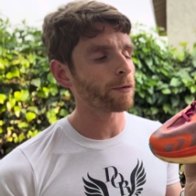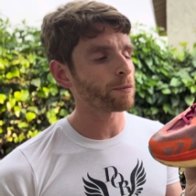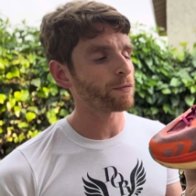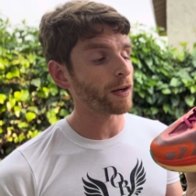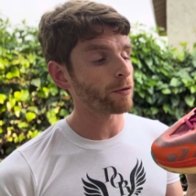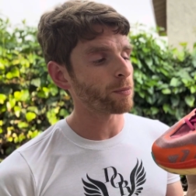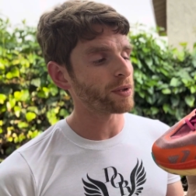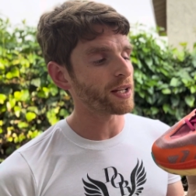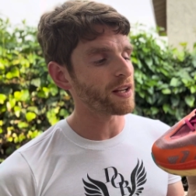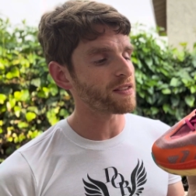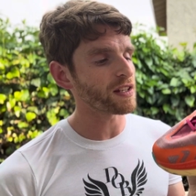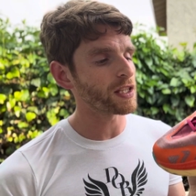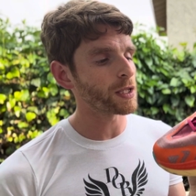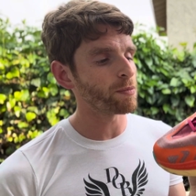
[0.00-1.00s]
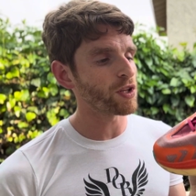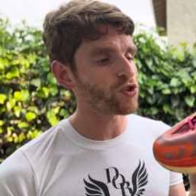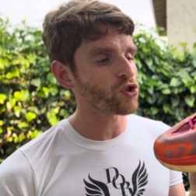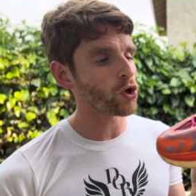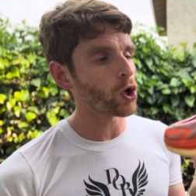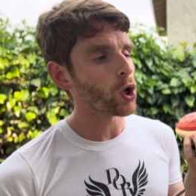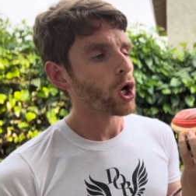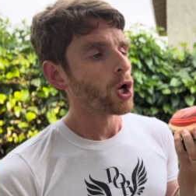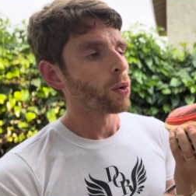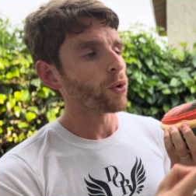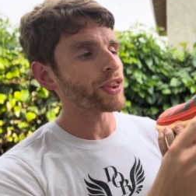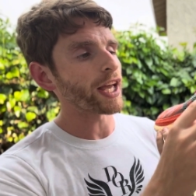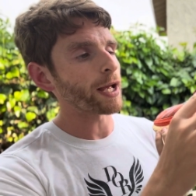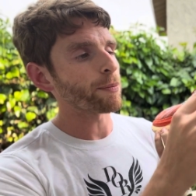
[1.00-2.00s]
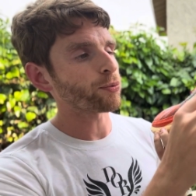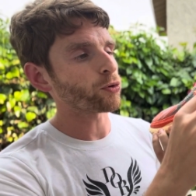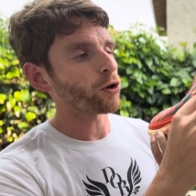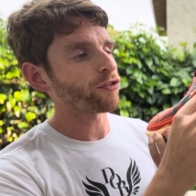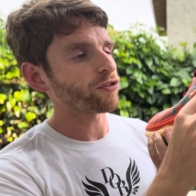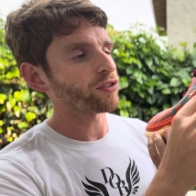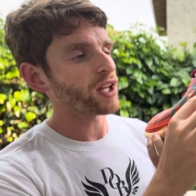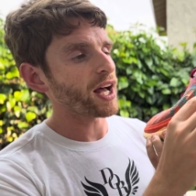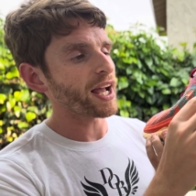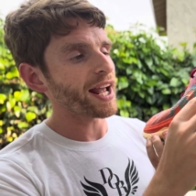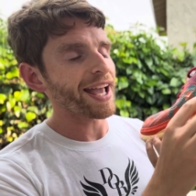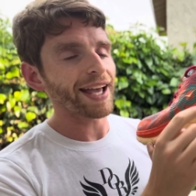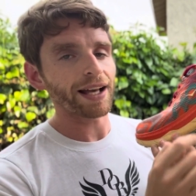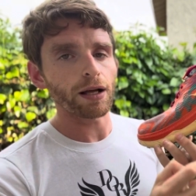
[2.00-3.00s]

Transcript: fiber plates in the midsole with a ProFly eh,